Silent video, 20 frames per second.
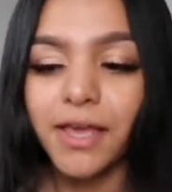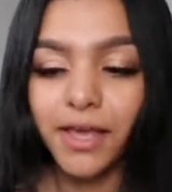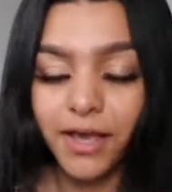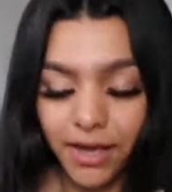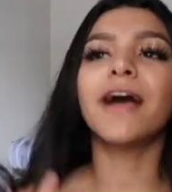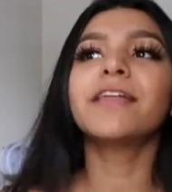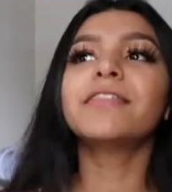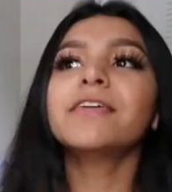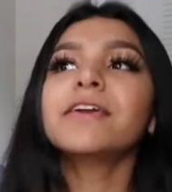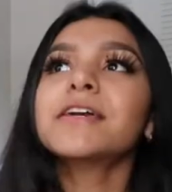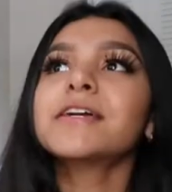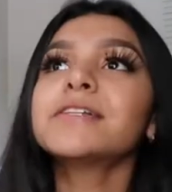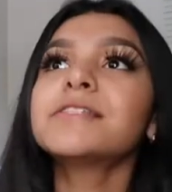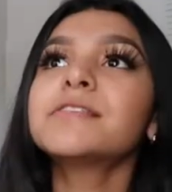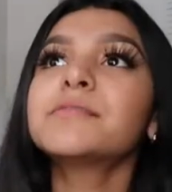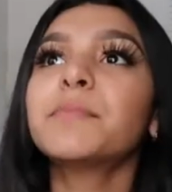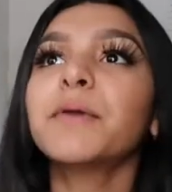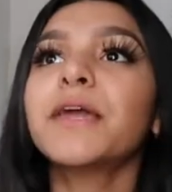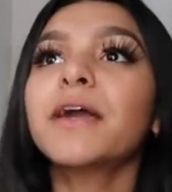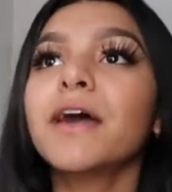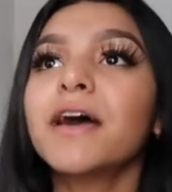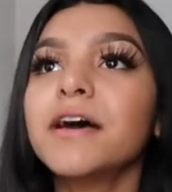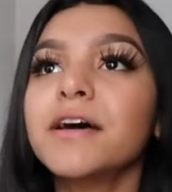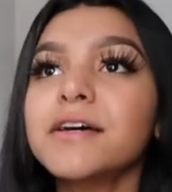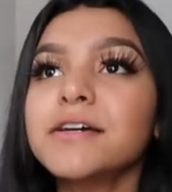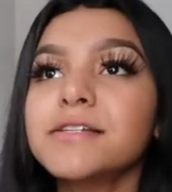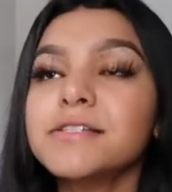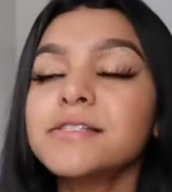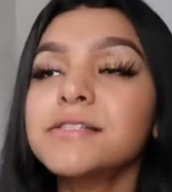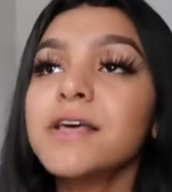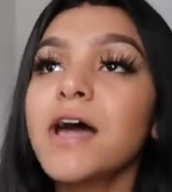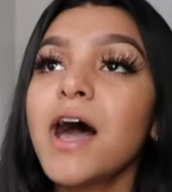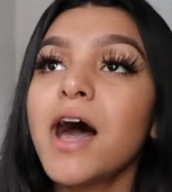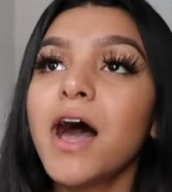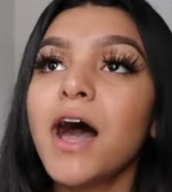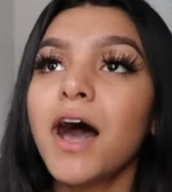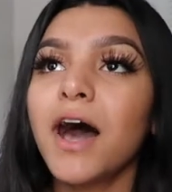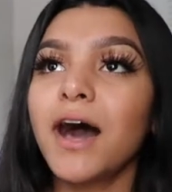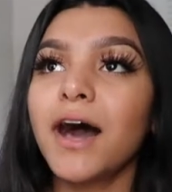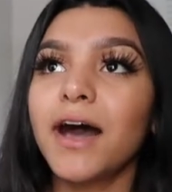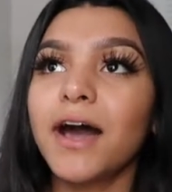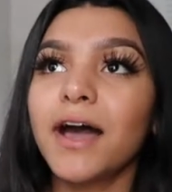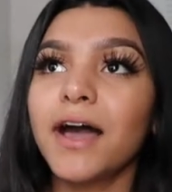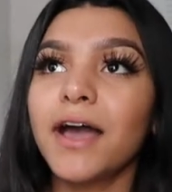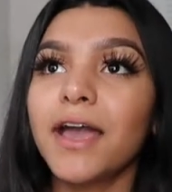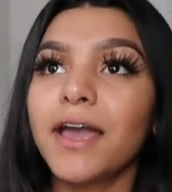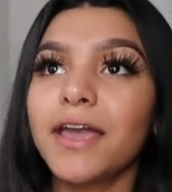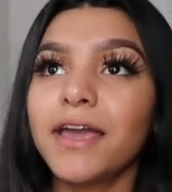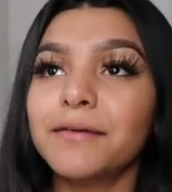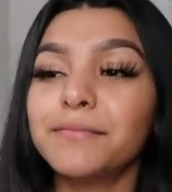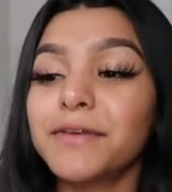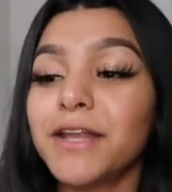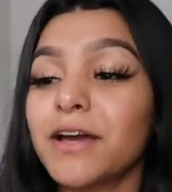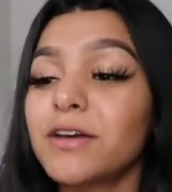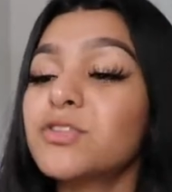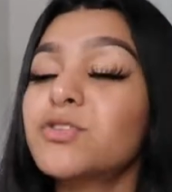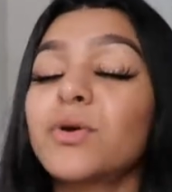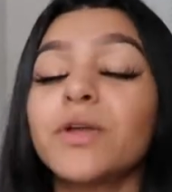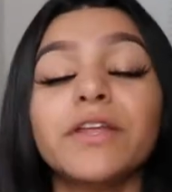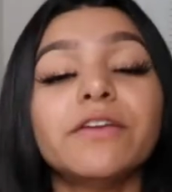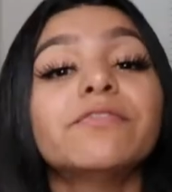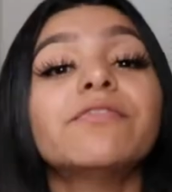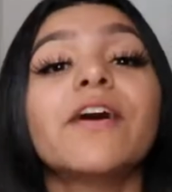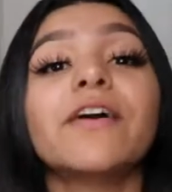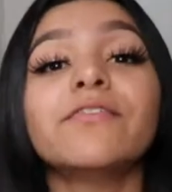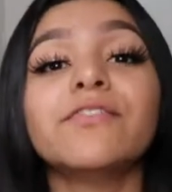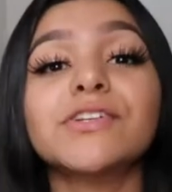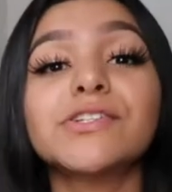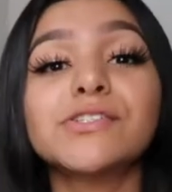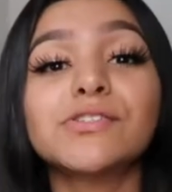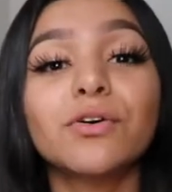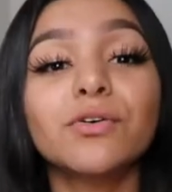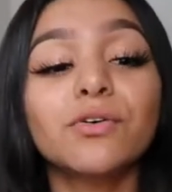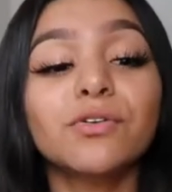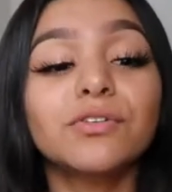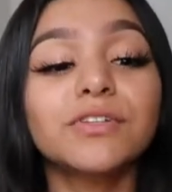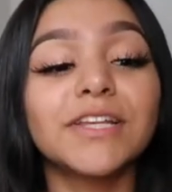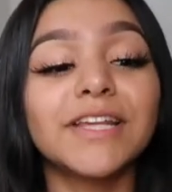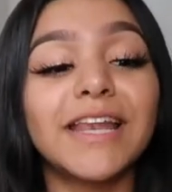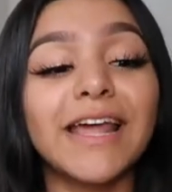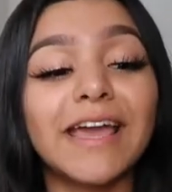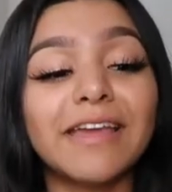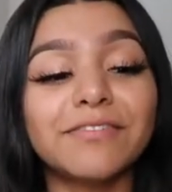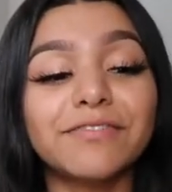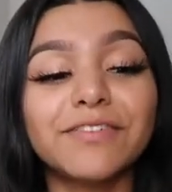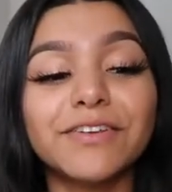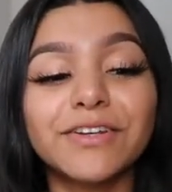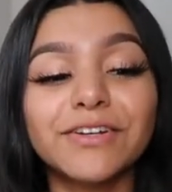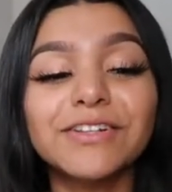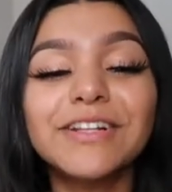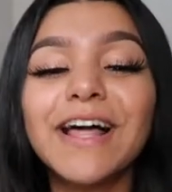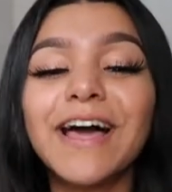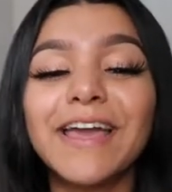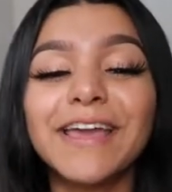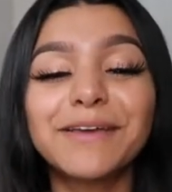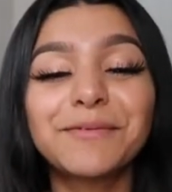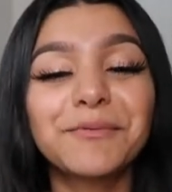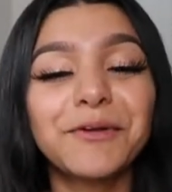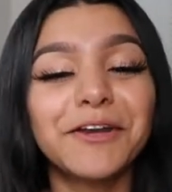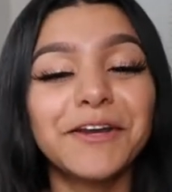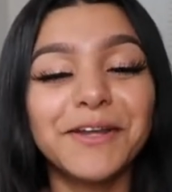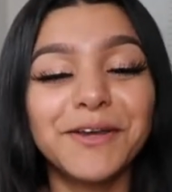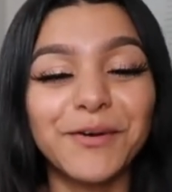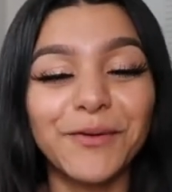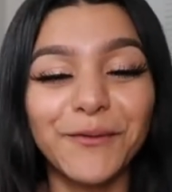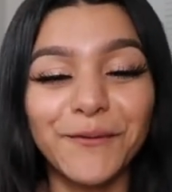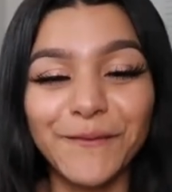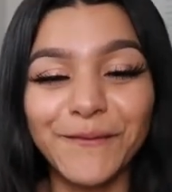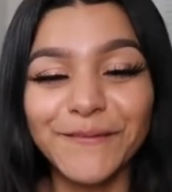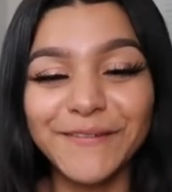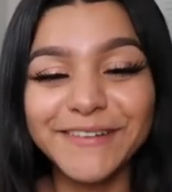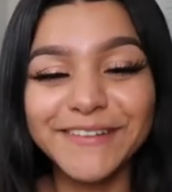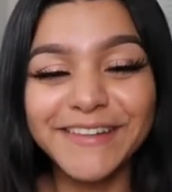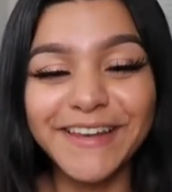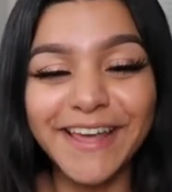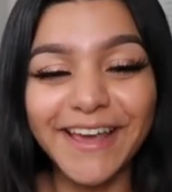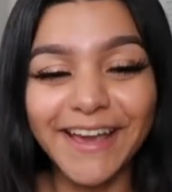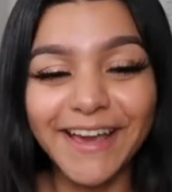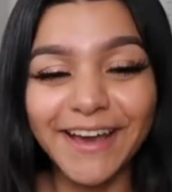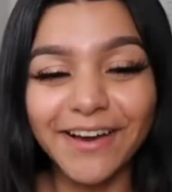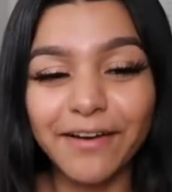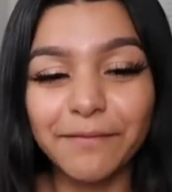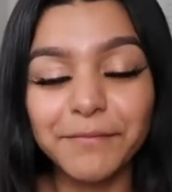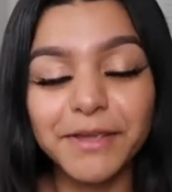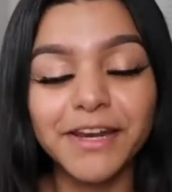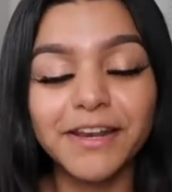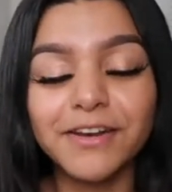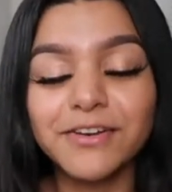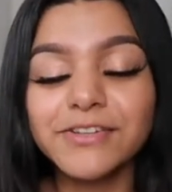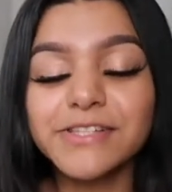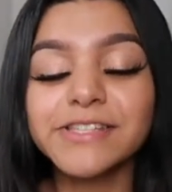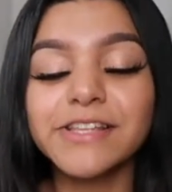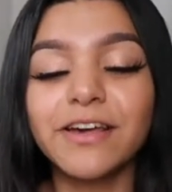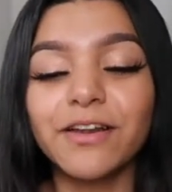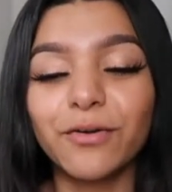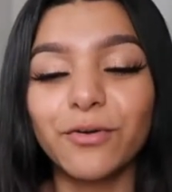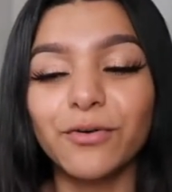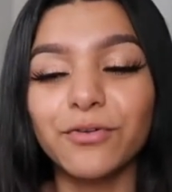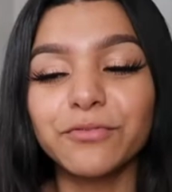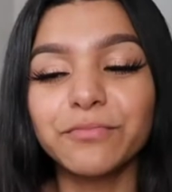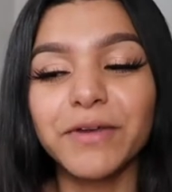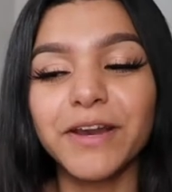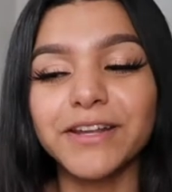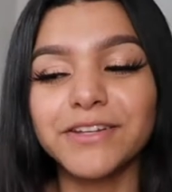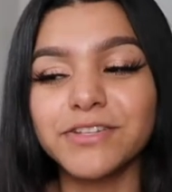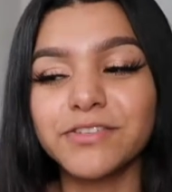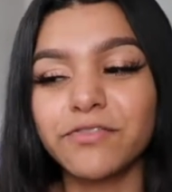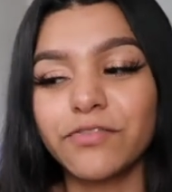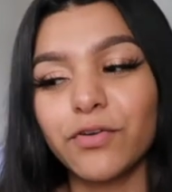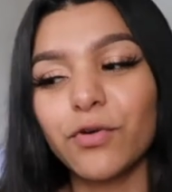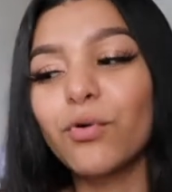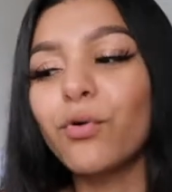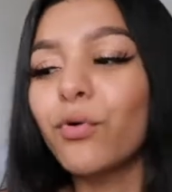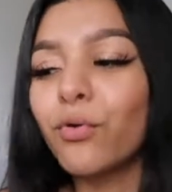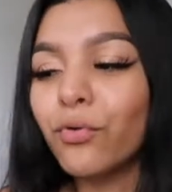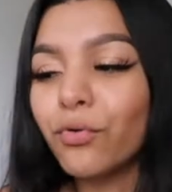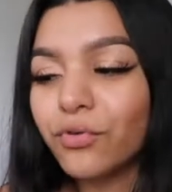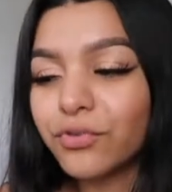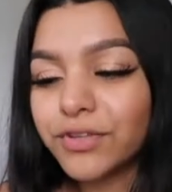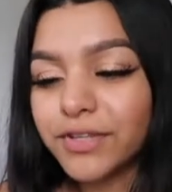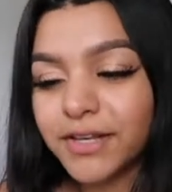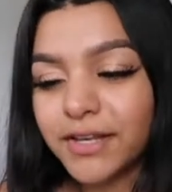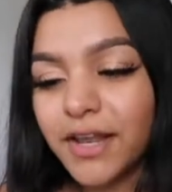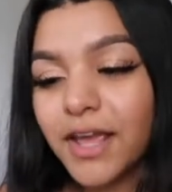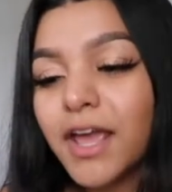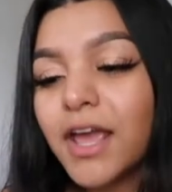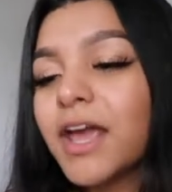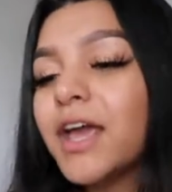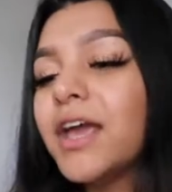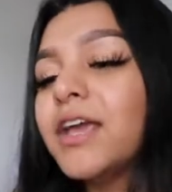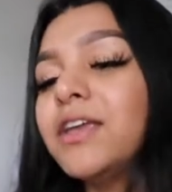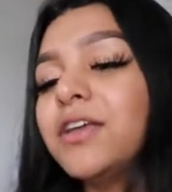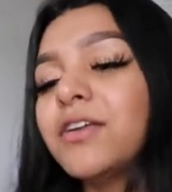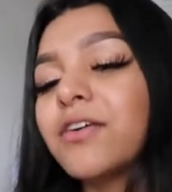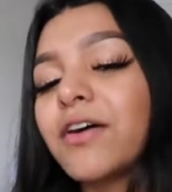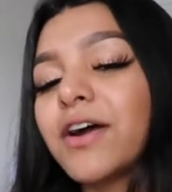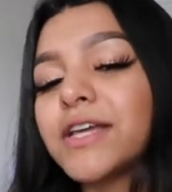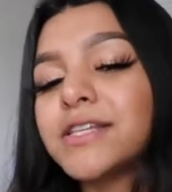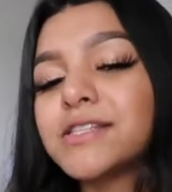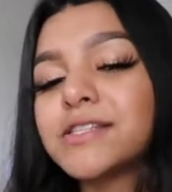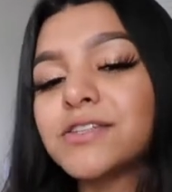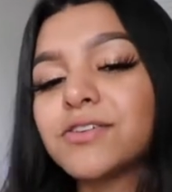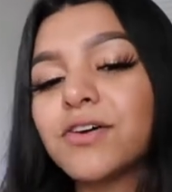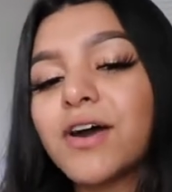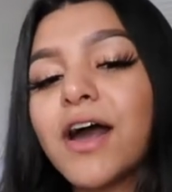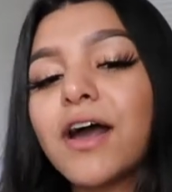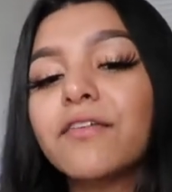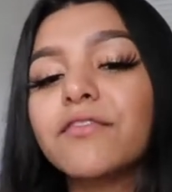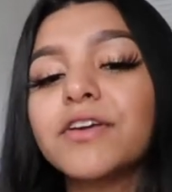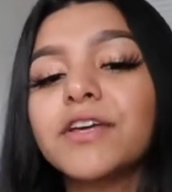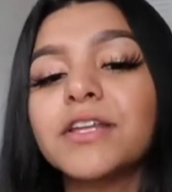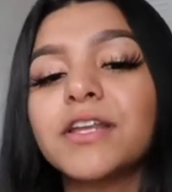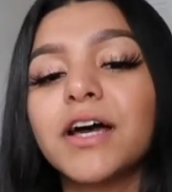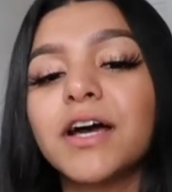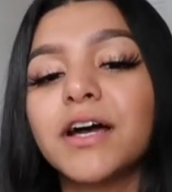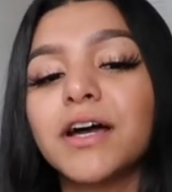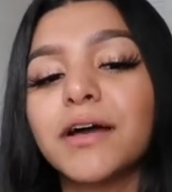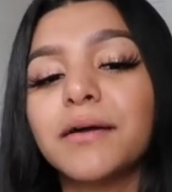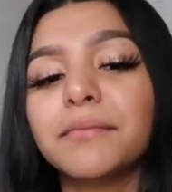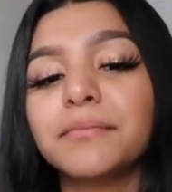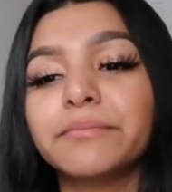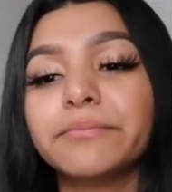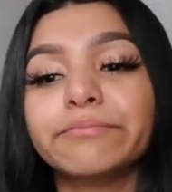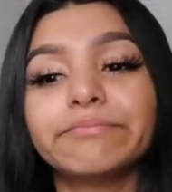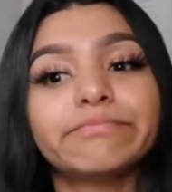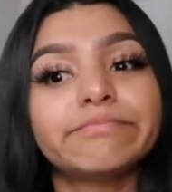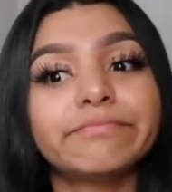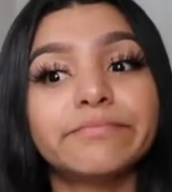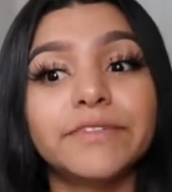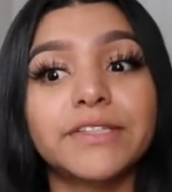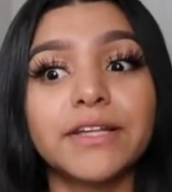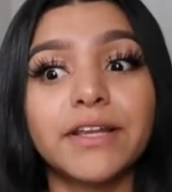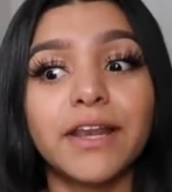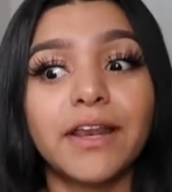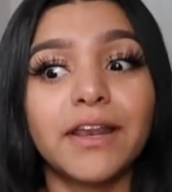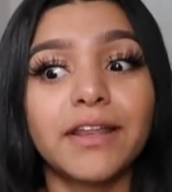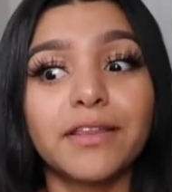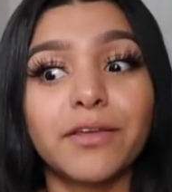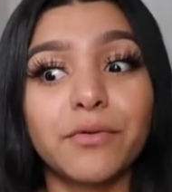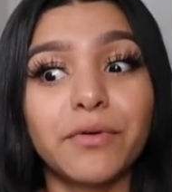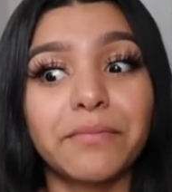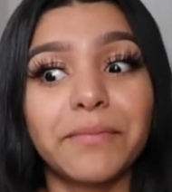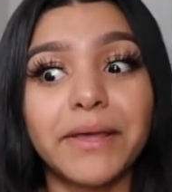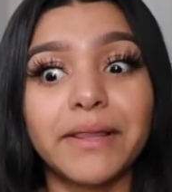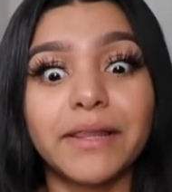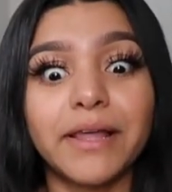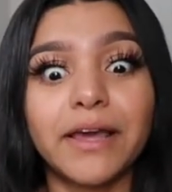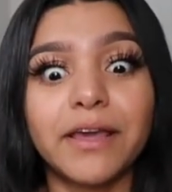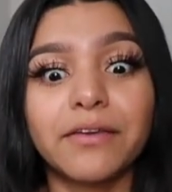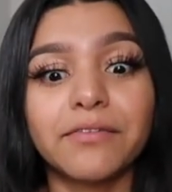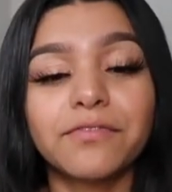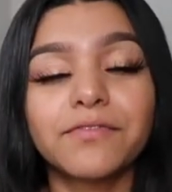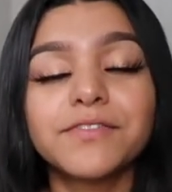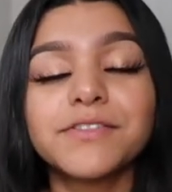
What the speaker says: I think it's because I am now 25 years old and I feel like pretty old now. I mean, I know it's not old, but I just feel old, and you know, I still haven't done anything with my life.